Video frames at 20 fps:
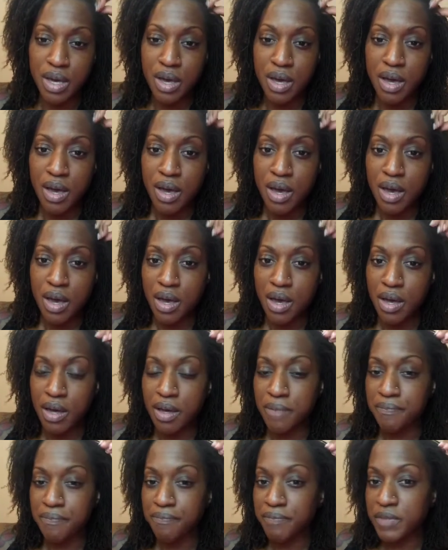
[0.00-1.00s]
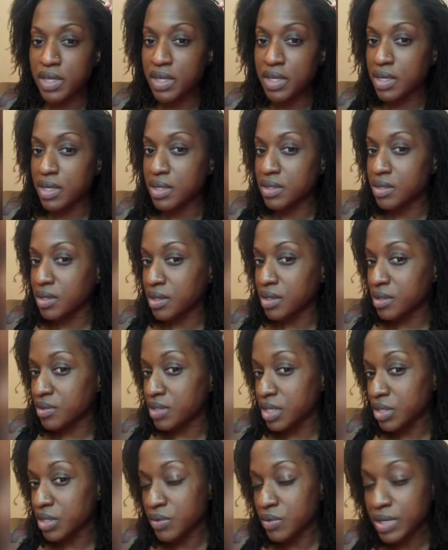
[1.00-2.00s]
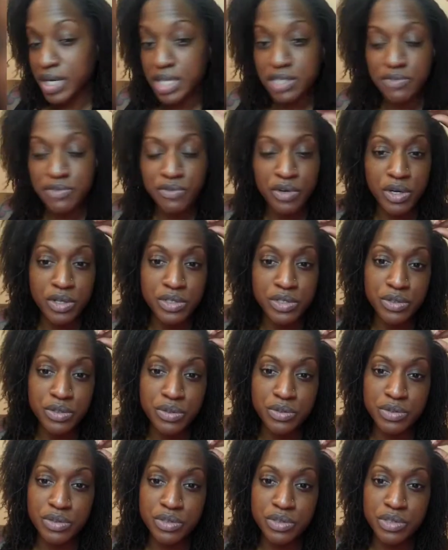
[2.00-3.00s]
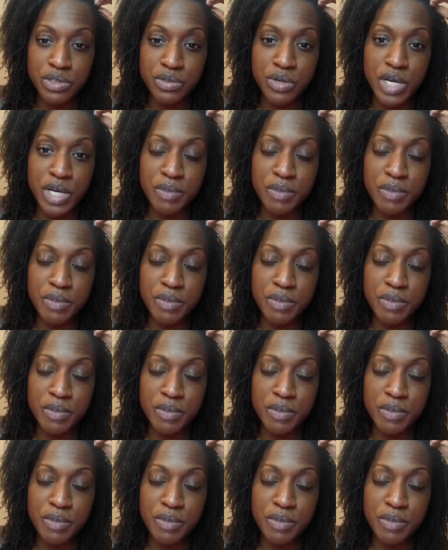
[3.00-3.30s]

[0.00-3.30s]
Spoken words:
And thank you guys for also subscribing